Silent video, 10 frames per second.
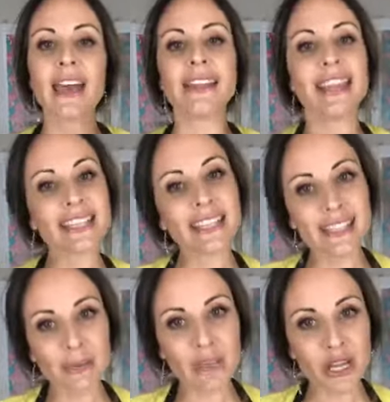this is
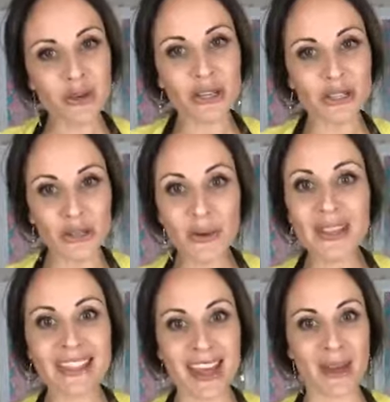something you can do
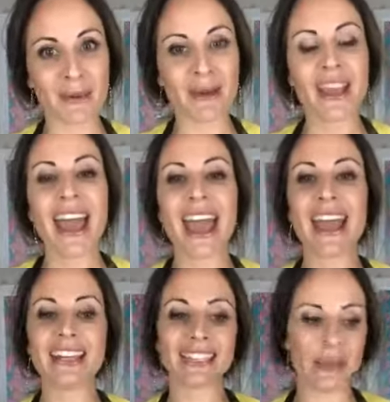with them
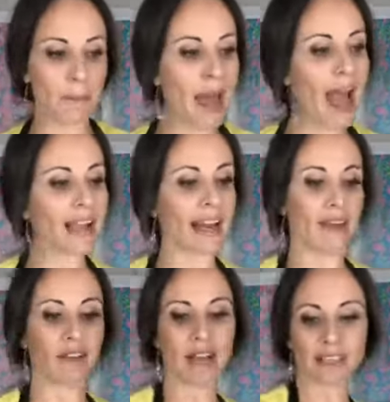and sit back and have
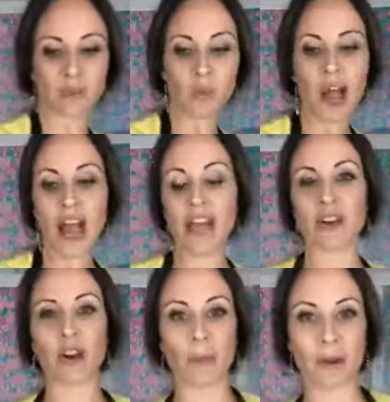a glass of wine or
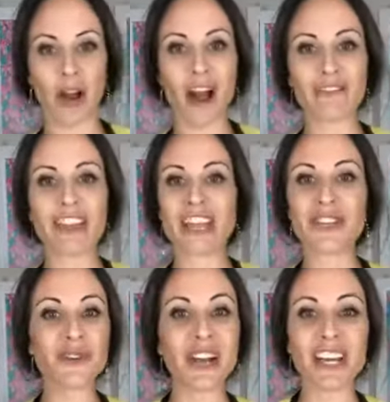a cup of coffee, and
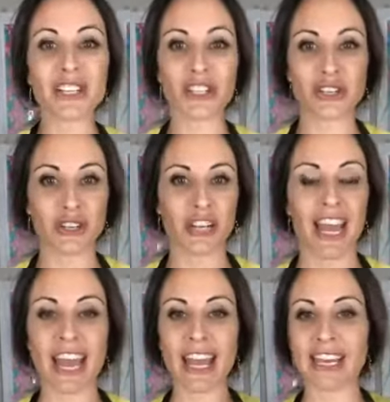you guys just create, and